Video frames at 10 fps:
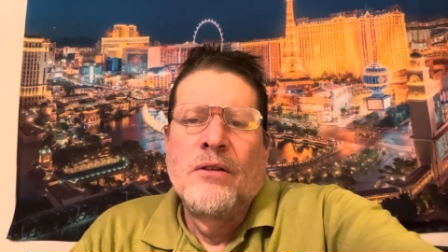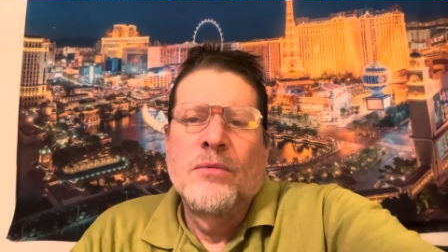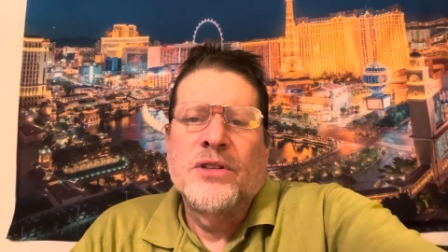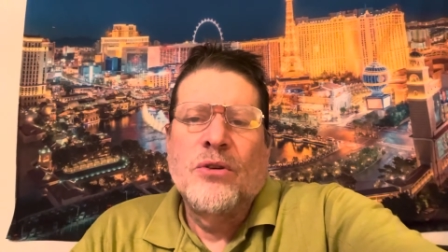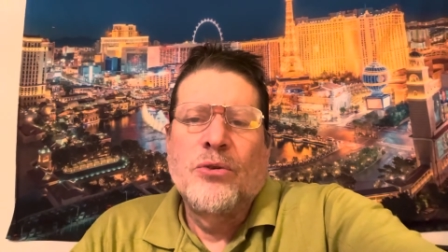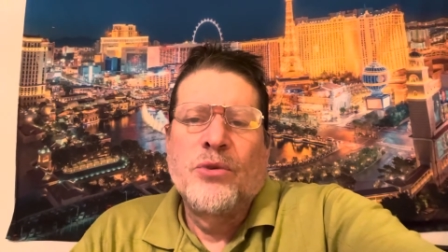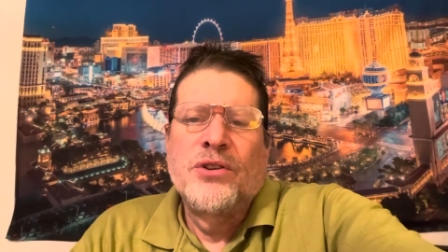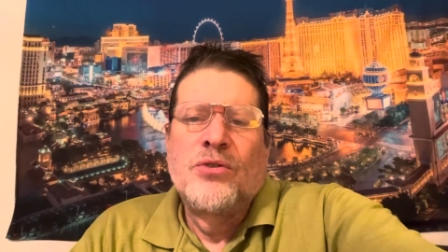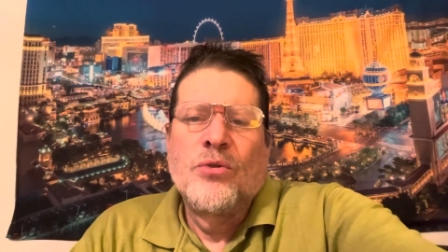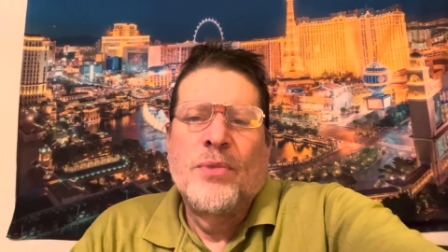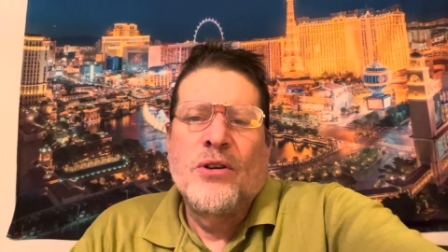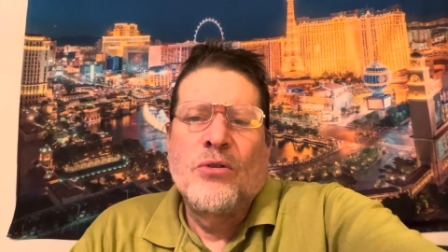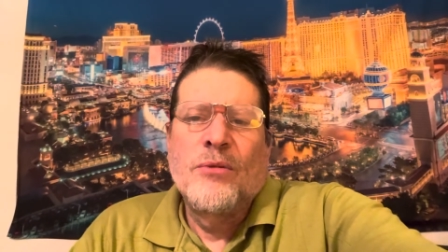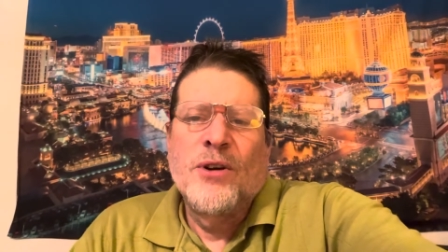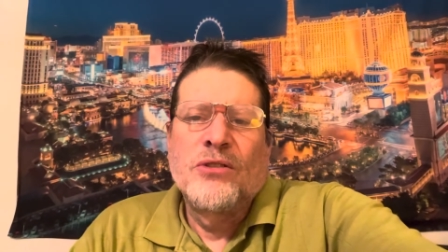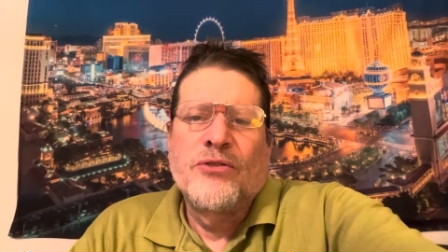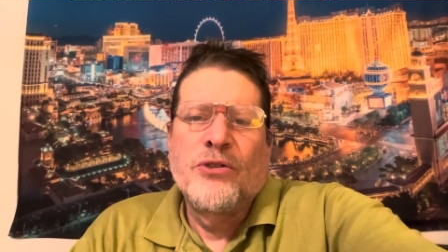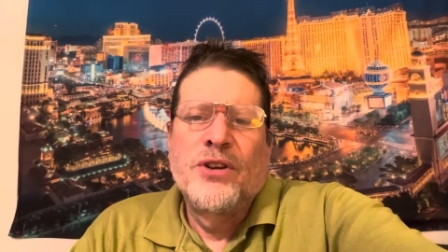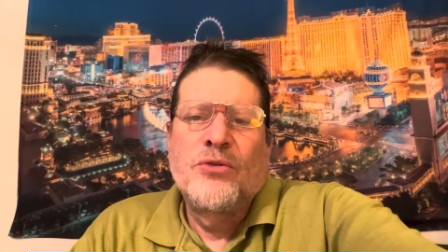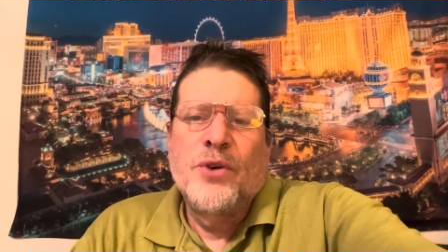Must go three and two or better. Order tomorrow's
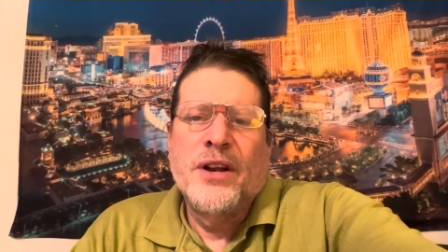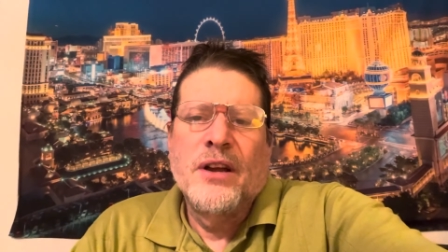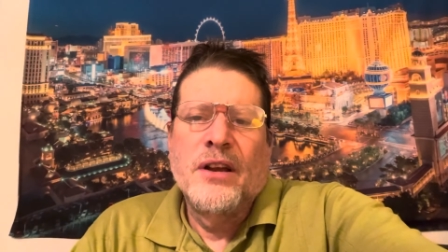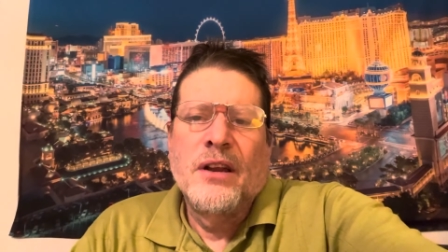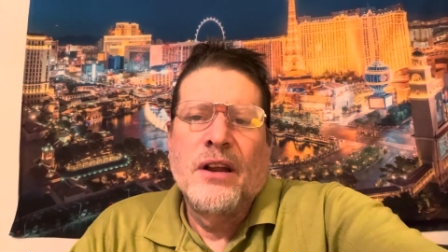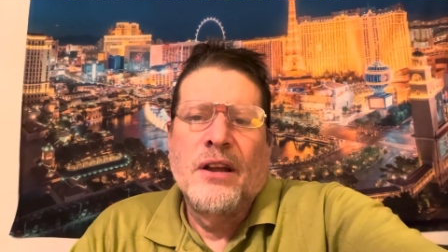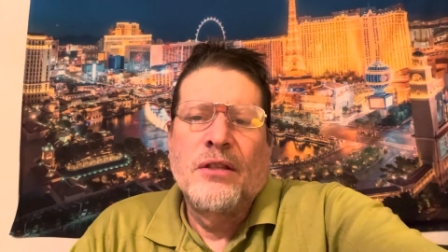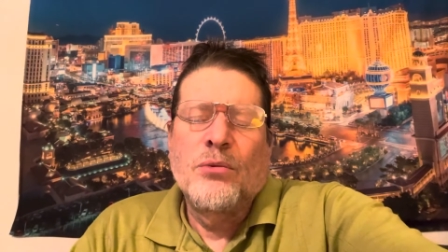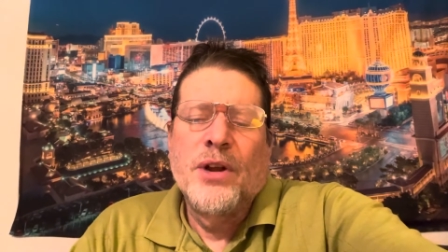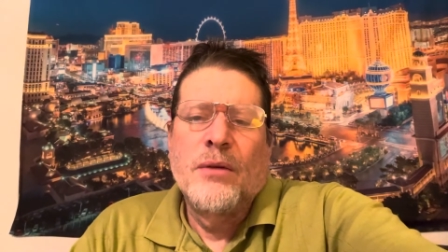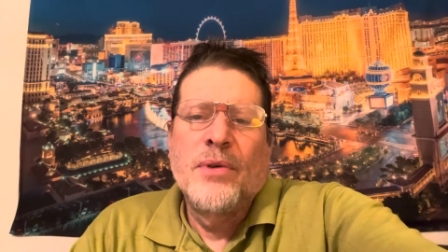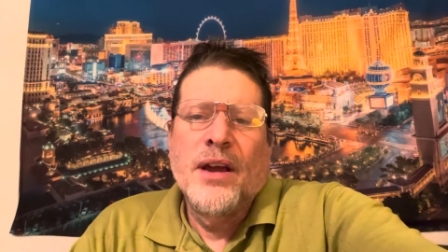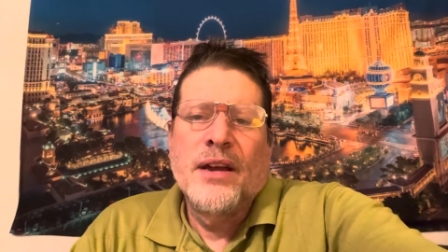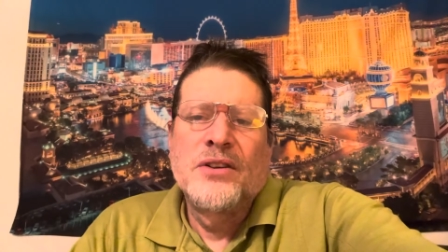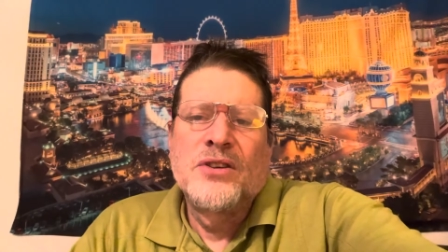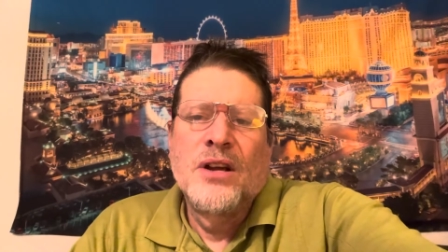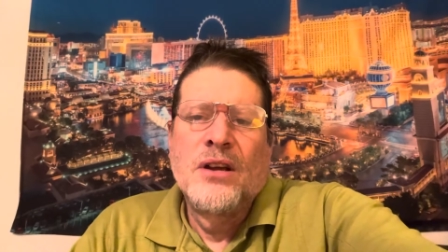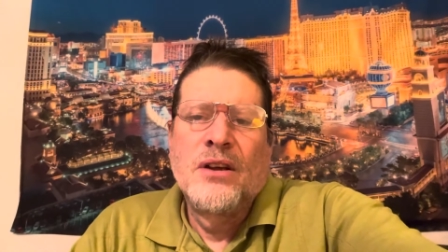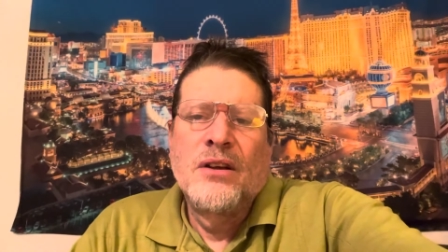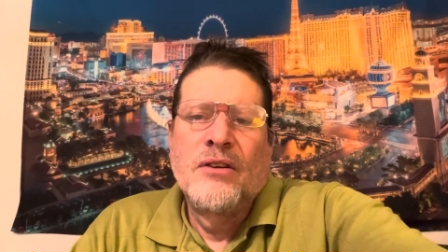free, $29.99. Three-day package.
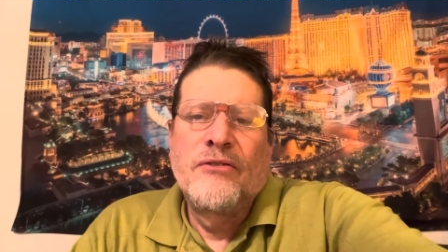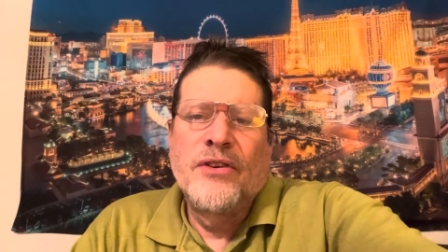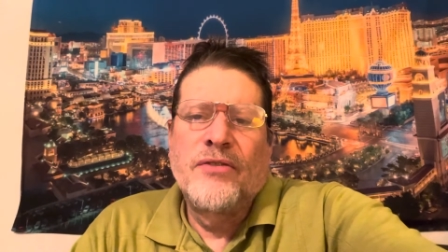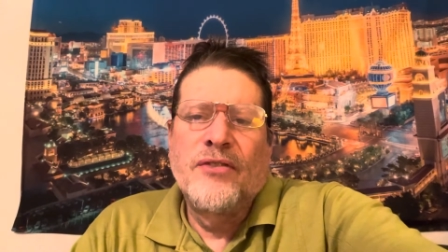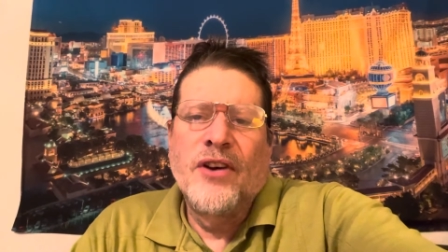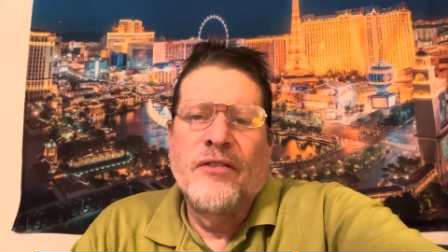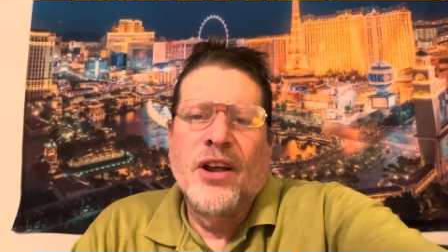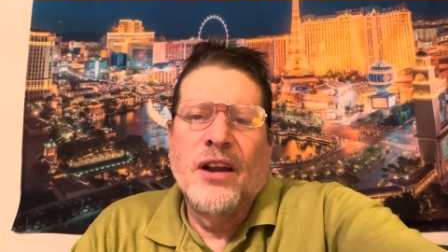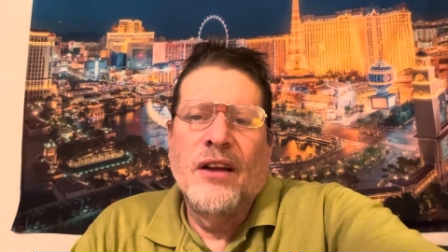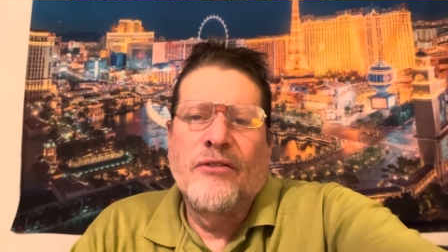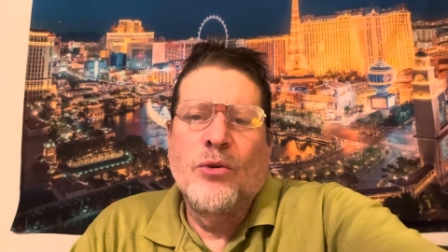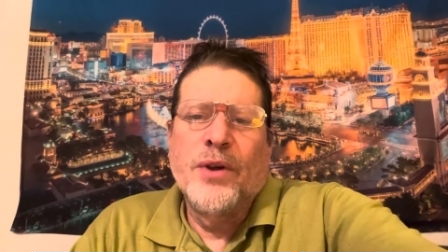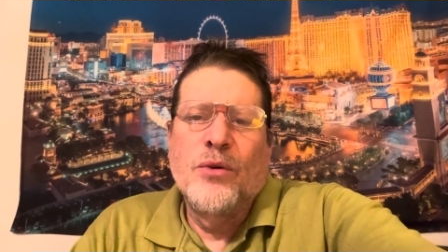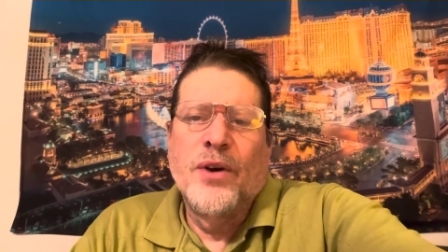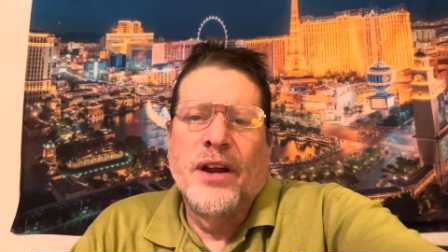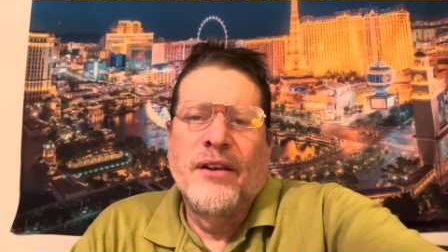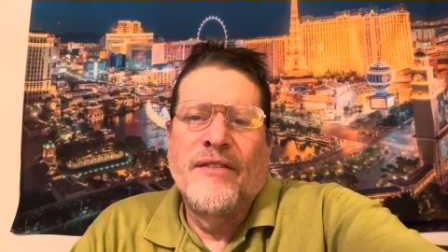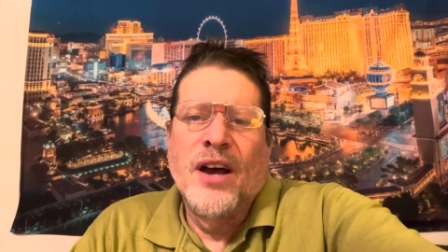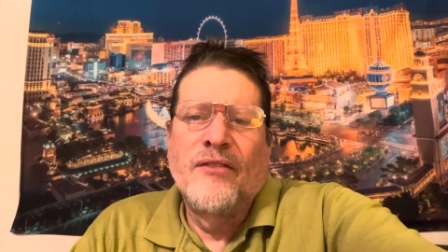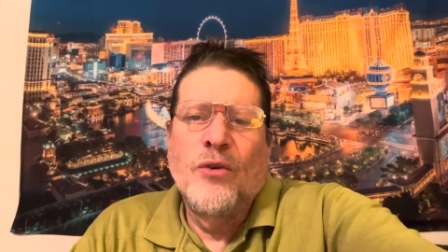$55.99 for week
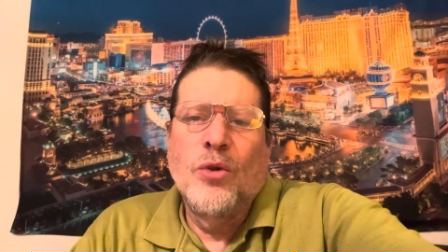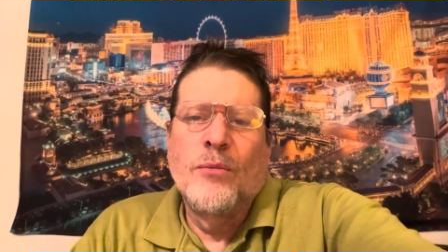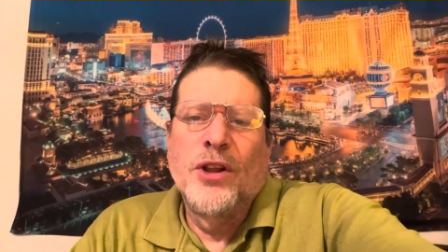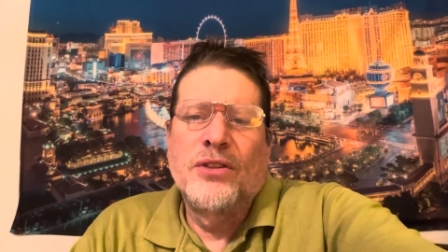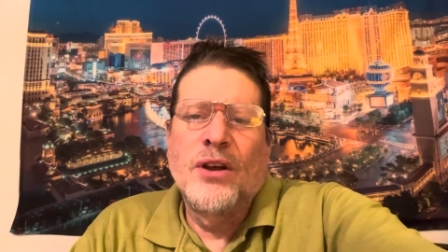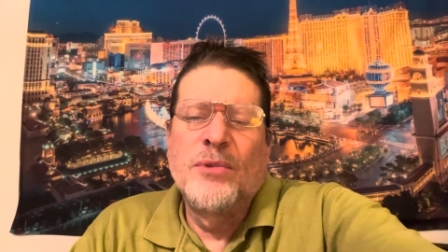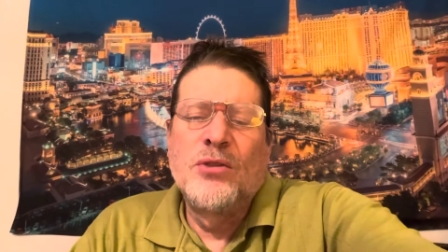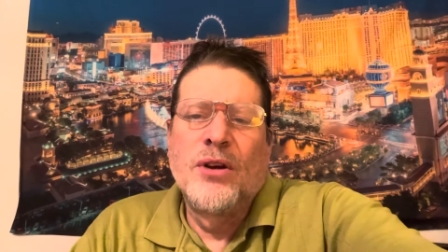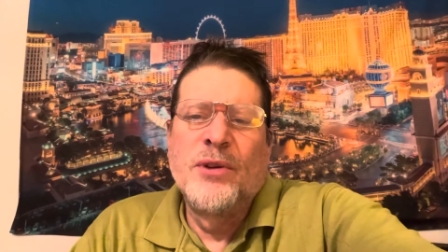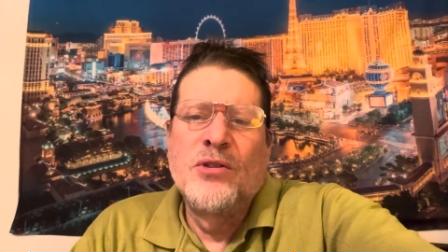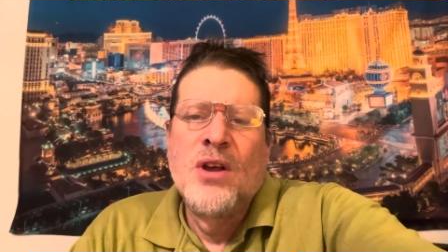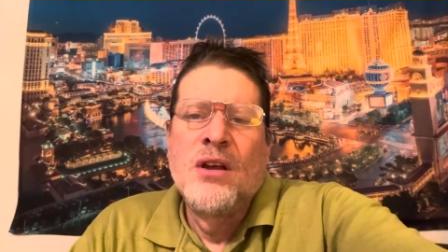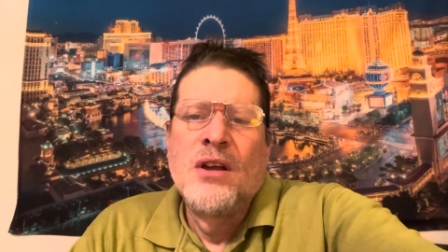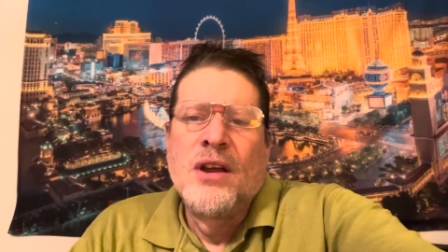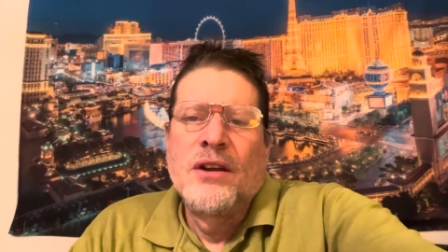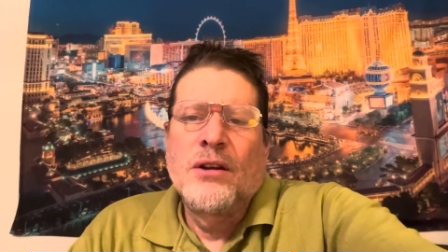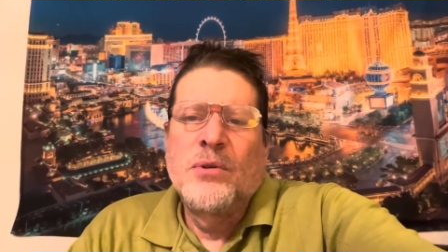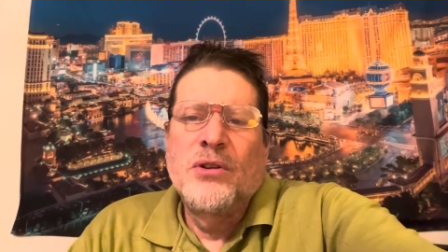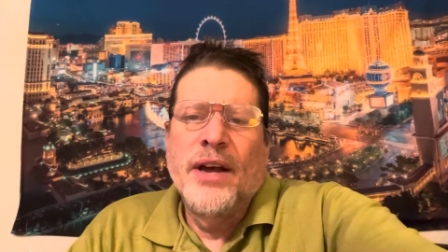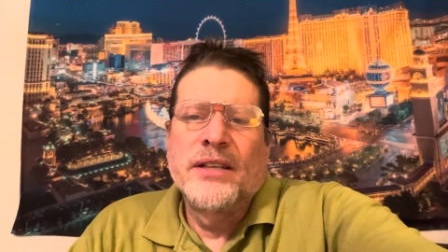195 for the month.
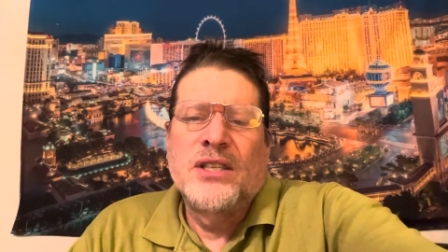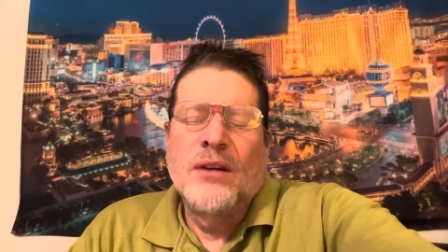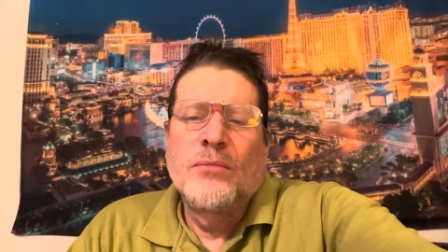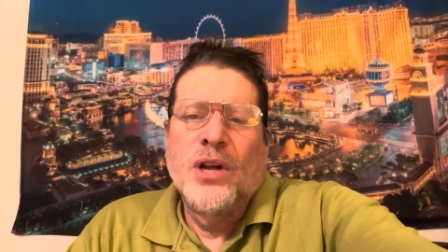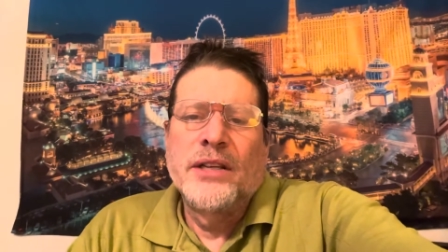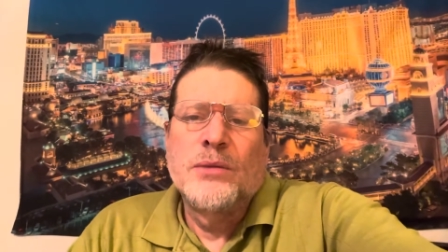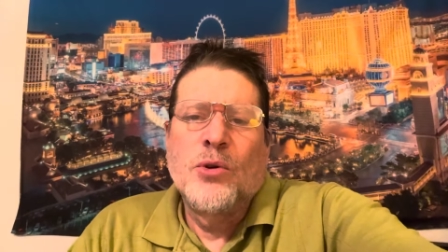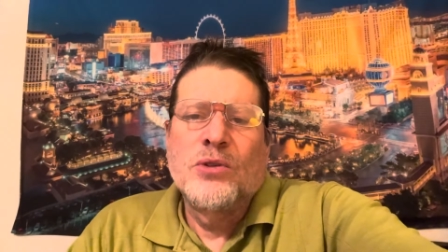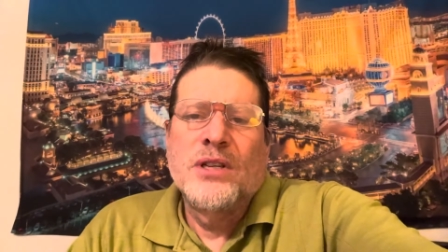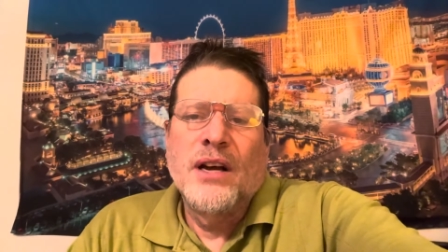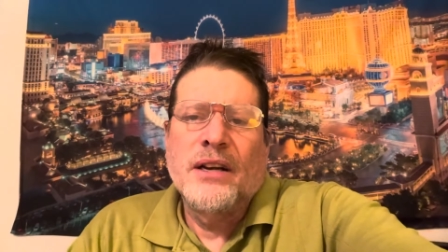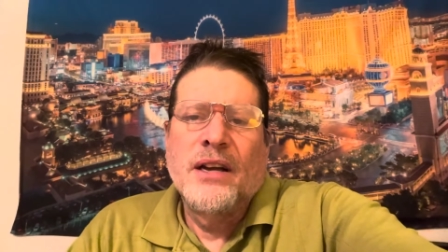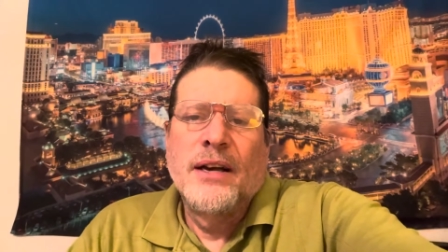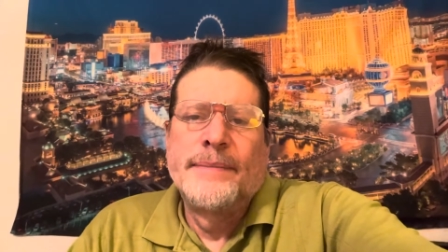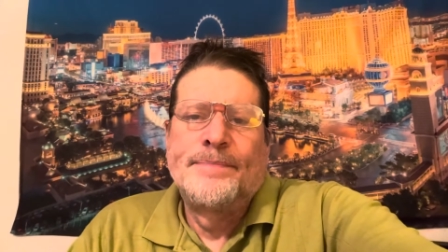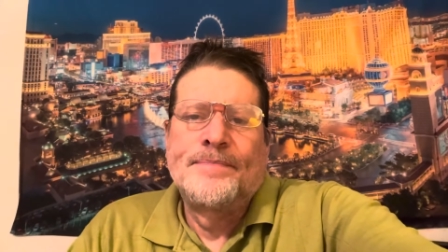www.gemlinesports.com